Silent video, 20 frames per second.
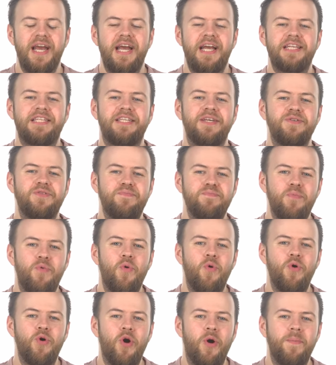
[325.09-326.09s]
it sells
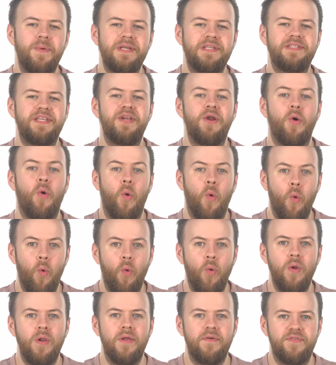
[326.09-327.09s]
more copies than
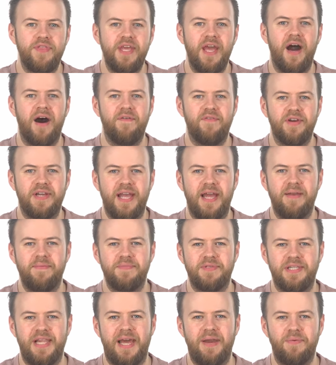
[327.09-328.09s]
all of the other
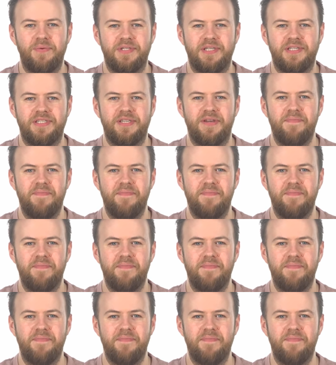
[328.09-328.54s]
game's languages